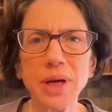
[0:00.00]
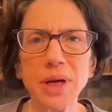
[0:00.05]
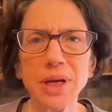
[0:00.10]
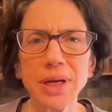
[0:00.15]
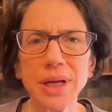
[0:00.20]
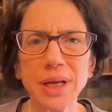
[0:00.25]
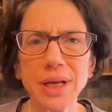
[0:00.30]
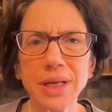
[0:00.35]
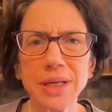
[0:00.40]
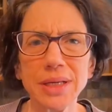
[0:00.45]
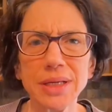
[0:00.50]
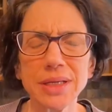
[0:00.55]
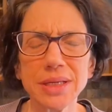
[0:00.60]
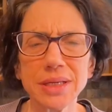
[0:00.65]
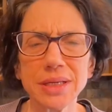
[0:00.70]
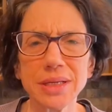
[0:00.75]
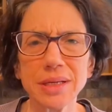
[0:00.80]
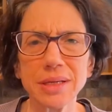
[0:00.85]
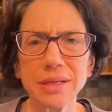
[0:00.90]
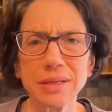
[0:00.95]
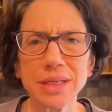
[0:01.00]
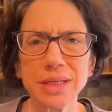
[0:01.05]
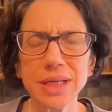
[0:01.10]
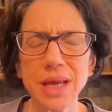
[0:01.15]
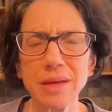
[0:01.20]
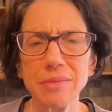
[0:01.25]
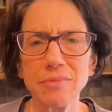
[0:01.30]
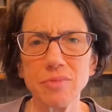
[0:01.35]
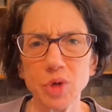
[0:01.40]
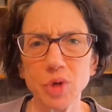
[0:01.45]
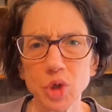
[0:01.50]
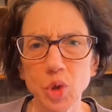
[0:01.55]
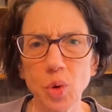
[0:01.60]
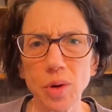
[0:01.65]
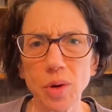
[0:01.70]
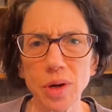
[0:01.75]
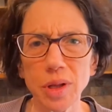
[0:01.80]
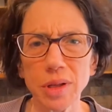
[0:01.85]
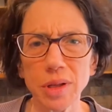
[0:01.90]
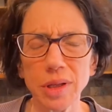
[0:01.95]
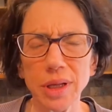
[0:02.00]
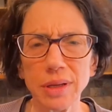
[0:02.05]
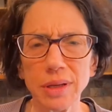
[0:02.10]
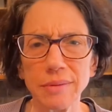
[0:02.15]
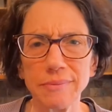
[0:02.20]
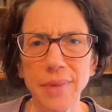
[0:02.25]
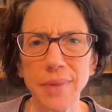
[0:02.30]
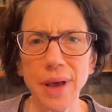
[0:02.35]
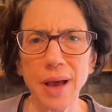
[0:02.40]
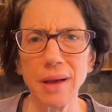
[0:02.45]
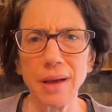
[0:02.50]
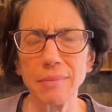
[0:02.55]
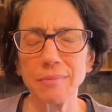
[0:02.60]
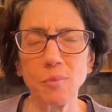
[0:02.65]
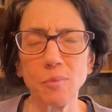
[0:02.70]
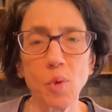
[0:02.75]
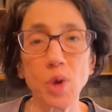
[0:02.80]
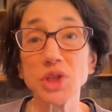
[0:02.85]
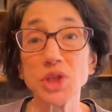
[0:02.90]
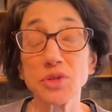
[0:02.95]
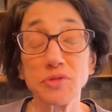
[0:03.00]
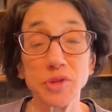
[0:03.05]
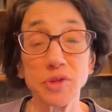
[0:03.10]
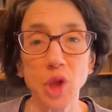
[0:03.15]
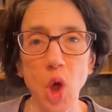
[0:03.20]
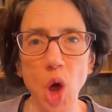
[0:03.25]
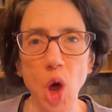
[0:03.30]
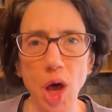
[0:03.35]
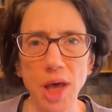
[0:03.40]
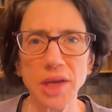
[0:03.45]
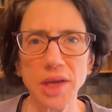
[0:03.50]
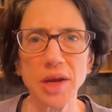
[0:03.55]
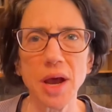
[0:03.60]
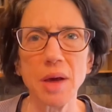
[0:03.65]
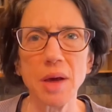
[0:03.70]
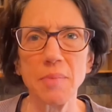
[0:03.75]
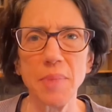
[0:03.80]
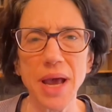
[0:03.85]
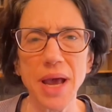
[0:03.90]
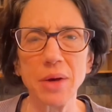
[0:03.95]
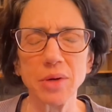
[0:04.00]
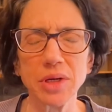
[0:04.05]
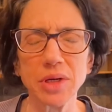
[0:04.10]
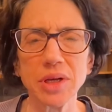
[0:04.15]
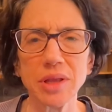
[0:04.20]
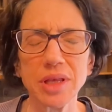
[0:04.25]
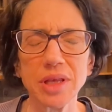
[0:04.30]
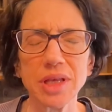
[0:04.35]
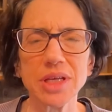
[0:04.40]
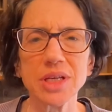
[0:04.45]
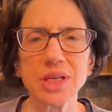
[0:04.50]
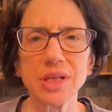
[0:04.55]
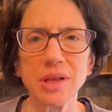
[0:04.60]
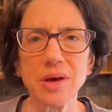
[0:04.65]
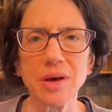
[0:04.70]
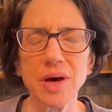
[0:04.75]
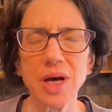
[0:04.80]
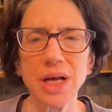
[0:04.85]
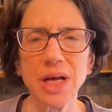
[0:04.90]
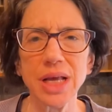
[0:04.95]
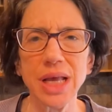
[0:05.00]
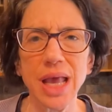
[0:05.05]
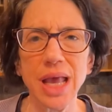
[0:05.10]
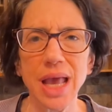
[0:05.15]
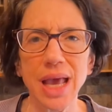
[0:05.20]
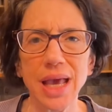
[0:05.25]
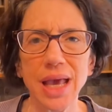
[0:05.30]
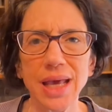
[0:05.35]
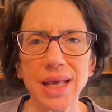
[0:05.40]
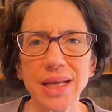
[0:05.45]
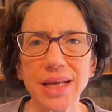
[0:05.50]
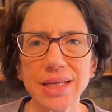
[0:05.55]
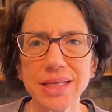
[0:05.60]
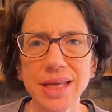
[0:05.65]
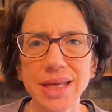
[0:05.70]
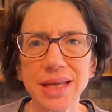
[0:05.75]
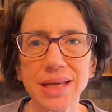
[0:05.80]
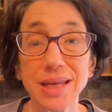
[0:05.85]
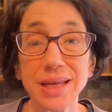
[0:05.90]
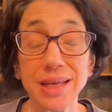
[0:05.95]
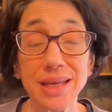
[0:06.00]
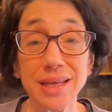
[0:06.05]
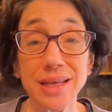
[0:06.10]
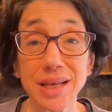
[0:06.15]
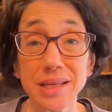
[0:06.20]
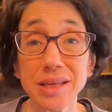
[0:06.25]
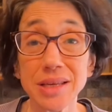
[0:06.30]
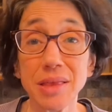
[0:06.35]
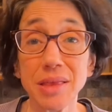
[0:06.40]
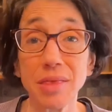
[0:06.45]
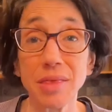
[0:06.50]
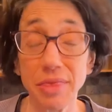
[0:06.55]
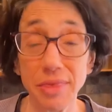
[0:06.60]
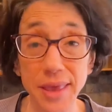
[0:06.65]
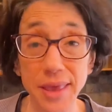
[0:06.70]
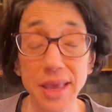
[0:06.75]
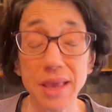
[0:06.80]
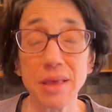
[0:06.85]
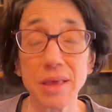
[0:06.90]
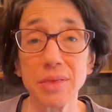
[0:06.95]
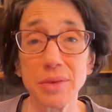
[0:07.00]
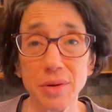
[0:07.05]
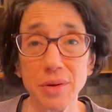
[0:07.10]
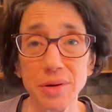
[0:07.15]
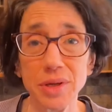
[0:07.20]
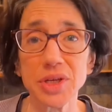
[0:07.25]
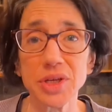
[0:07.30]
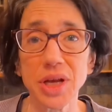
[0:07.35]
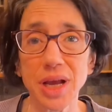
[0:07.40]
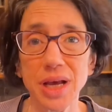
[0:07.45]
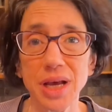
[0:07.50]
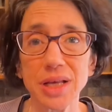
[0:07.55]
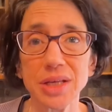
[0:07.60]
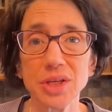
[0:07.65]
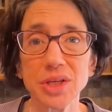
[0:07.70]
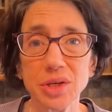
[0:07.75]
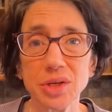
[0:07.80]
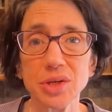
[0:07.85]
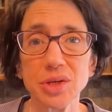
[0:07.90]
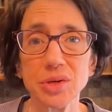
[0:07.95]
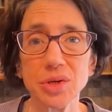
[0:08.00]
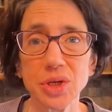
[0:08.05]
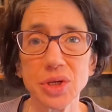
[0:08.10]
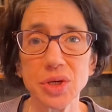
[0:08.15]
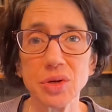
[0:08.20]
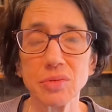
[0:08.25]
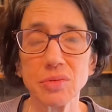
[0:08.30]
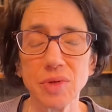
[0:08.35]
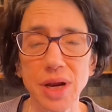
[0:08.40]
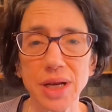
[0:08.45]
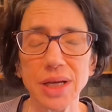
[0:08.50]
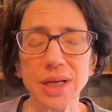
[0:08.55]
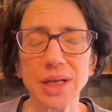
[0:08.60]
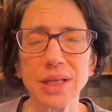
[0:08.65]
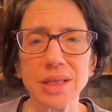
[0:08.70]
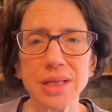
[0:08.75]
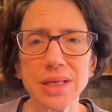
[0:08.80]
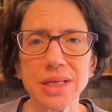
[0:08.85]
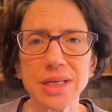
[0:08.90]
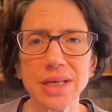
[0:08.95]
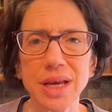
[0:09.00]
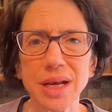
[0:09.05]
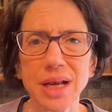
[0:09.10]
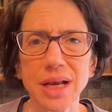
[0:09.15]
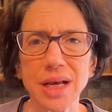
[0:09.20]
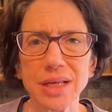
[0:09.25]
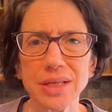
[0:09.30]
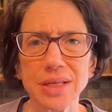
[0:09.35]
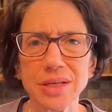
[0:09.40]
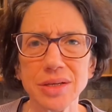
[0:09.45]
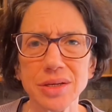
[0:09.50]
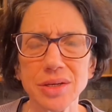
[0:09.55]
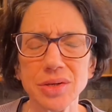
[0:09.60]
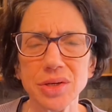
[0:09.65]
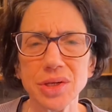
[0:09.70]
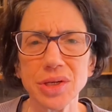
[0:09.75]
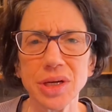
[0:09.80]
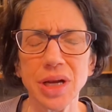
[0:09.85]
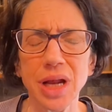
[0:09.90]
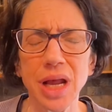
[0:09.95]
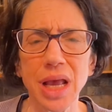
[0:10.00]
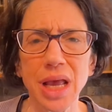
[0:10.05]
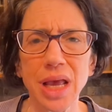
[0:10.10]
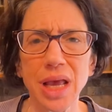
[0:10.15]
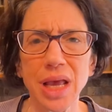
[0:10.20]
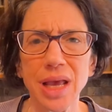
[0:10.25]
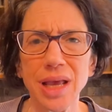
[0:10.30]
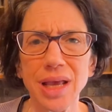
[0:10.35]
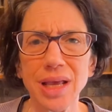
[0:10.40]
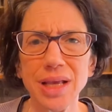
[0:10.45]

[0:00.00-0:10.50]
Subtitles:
opponent has said rhetorically what's flawed about this law and has said he doesn't think there is a constitutional right in the state constitution.